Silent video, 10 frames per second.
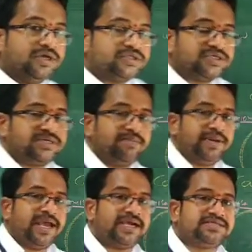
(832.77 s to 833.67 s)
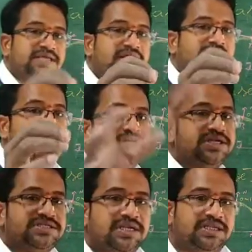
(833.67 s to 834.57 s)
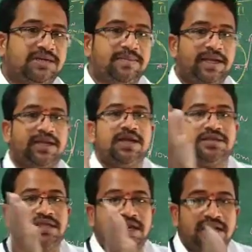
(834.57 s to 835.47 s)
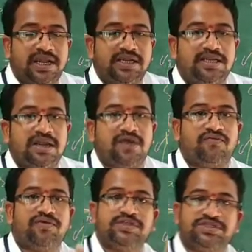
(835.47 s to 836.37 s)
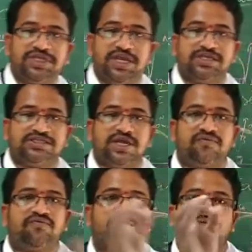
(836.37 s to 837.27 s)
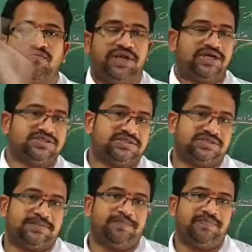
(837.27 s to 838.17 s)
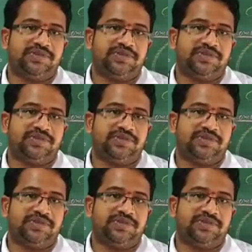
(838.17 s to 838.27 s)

So simply acceleration is nothing but the rate of change of velocity.